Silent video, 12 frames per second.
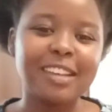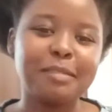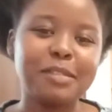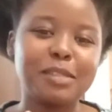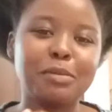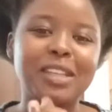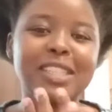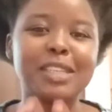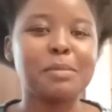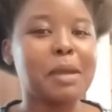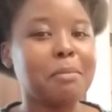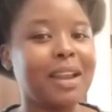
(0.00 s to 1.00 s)
I misplaced
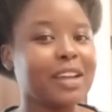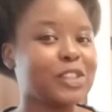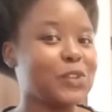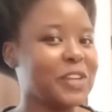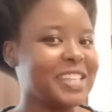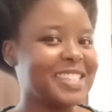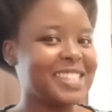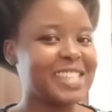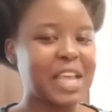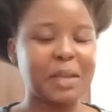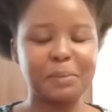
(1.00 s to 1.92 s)
my black shoelace,